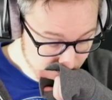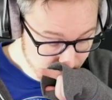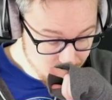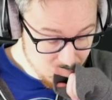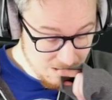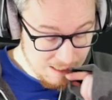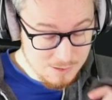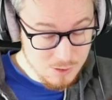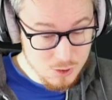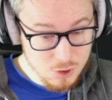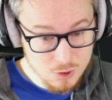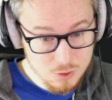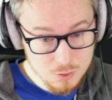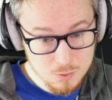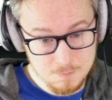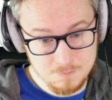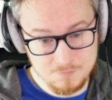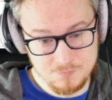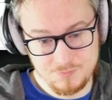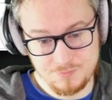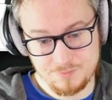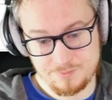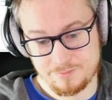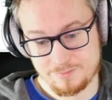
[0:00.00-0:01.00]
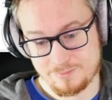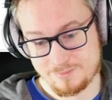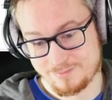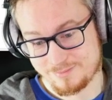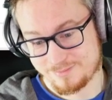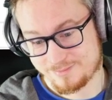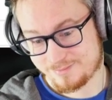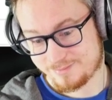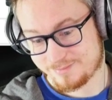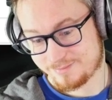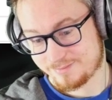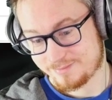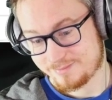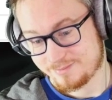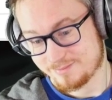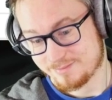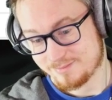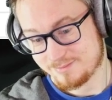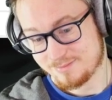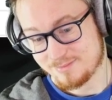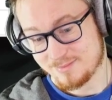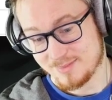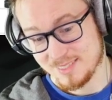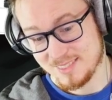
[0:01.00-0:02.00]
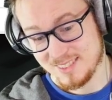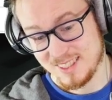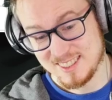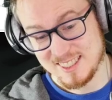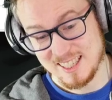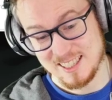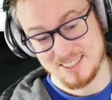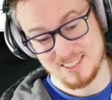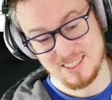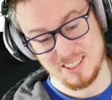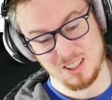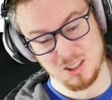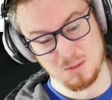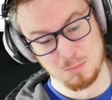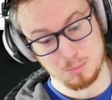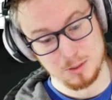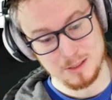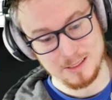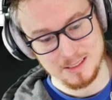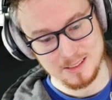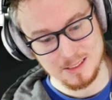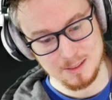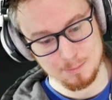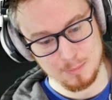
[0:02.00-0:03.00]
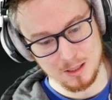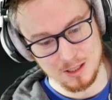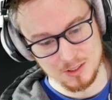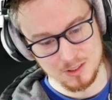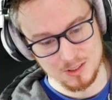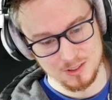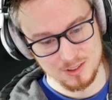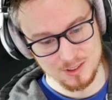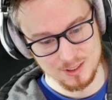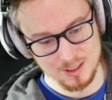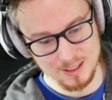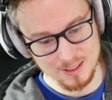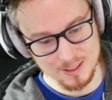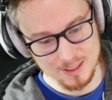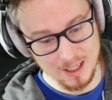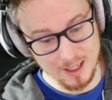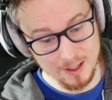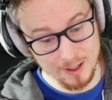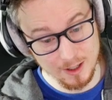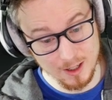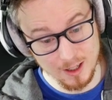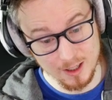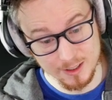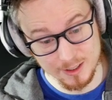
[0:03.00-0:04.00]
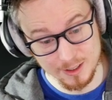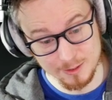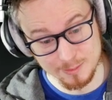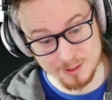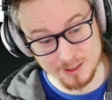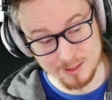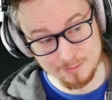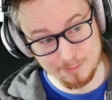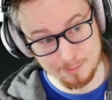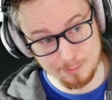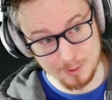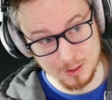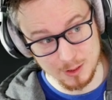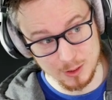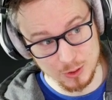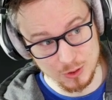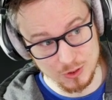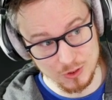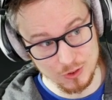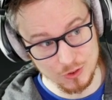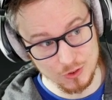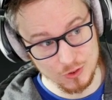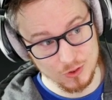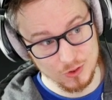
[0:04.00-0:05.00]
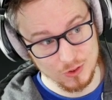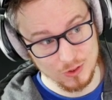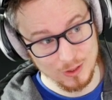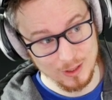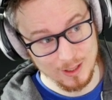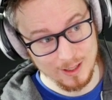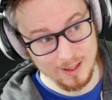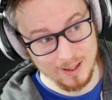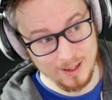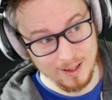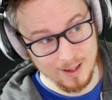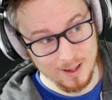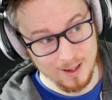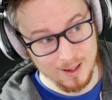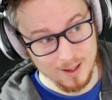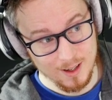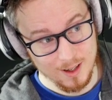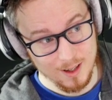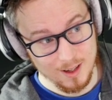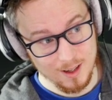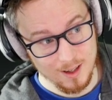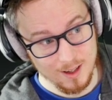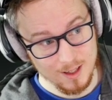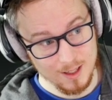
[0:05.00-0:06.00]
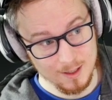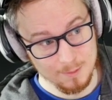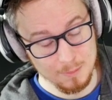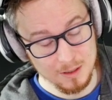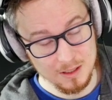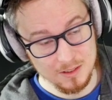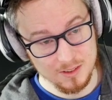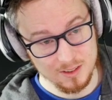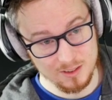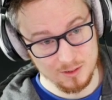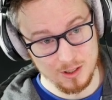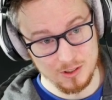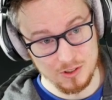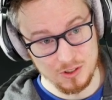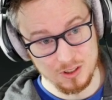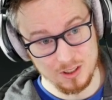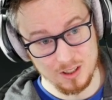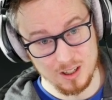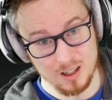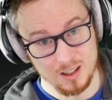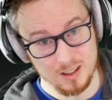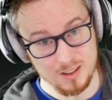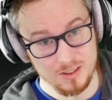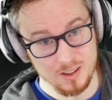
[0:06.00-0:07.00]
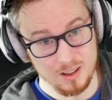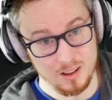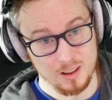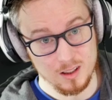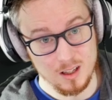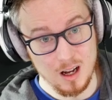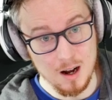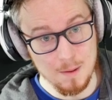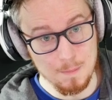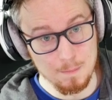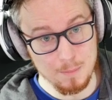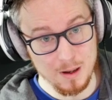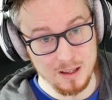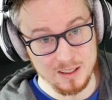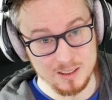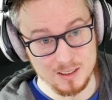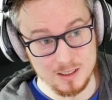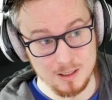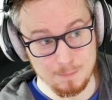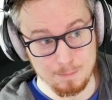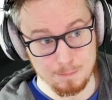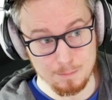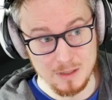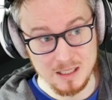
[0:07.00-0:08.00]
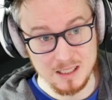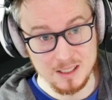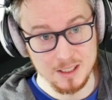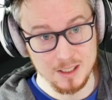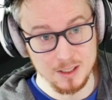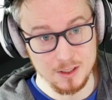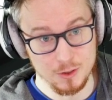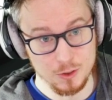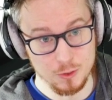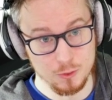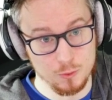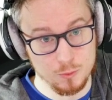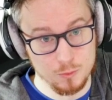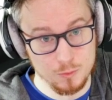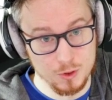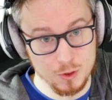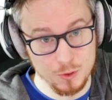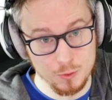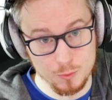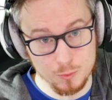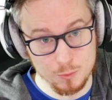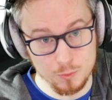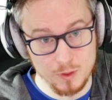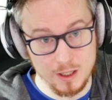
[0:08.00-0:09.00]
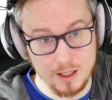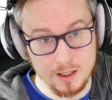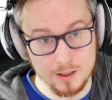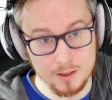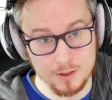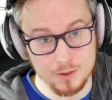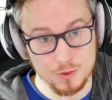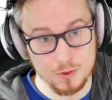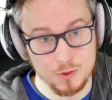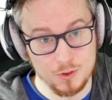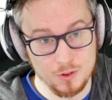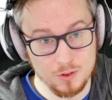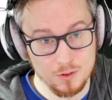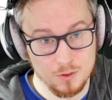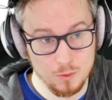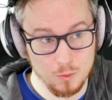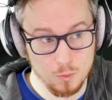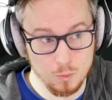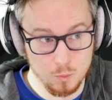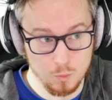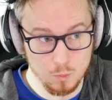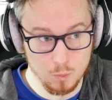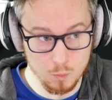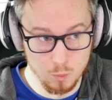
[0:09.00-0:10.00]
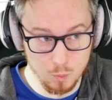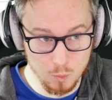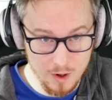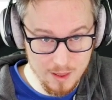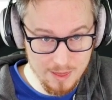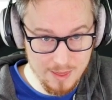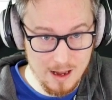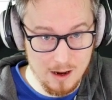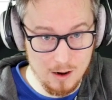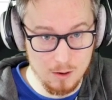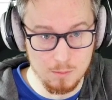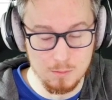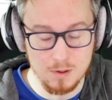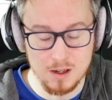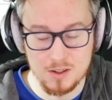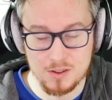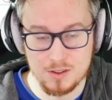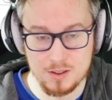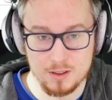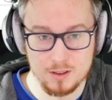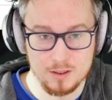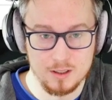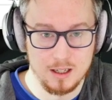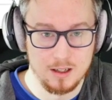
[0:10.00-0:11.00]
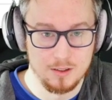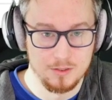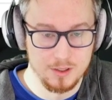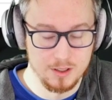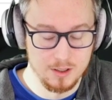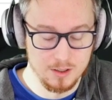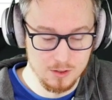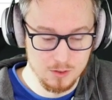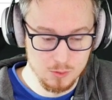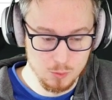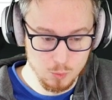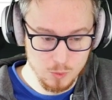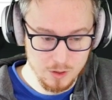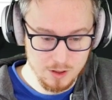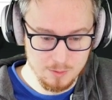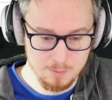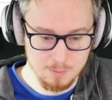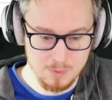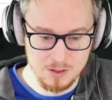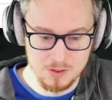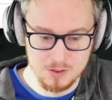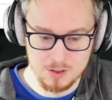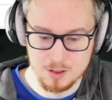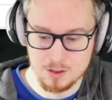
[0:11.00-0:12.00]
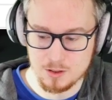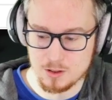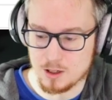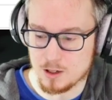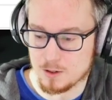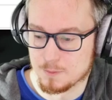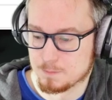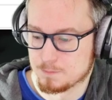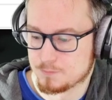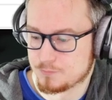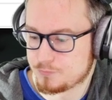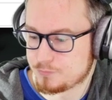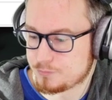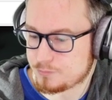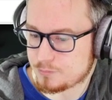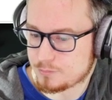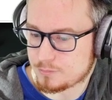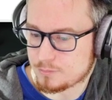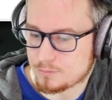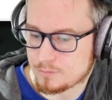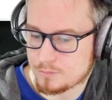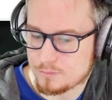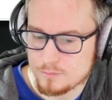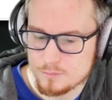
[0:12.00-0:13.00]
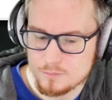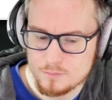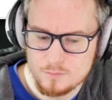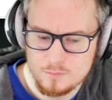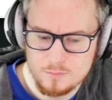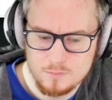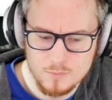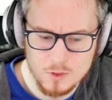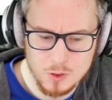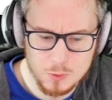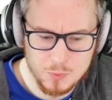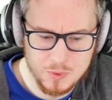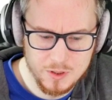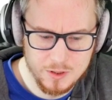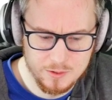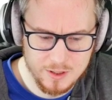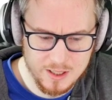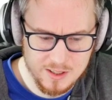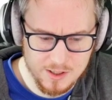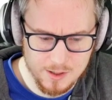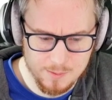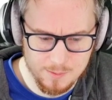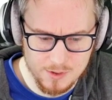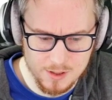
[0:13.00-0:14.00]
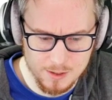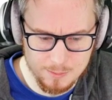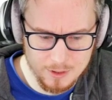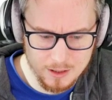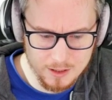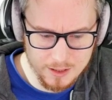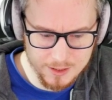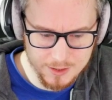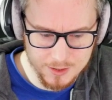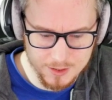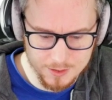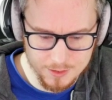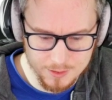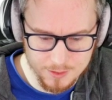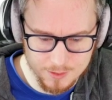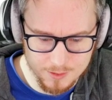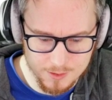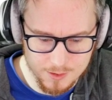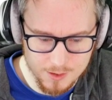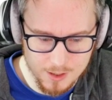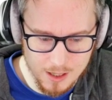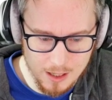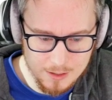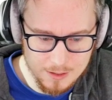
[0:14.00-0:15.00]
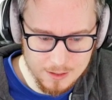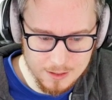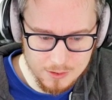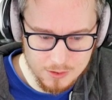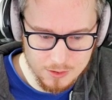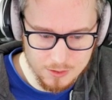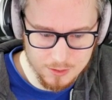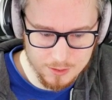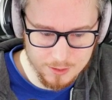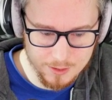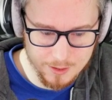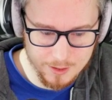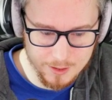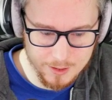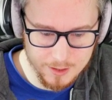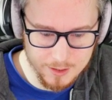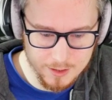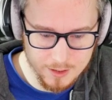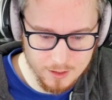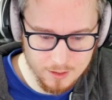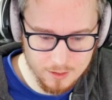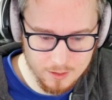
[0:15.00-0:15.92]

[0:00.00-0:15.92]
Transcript: And so this actually completely busts the entire argument, because it means that Question Card is a lot better at making you new rares without Busted Crown than it is with Busted Crown. We ran some simulations on Discord.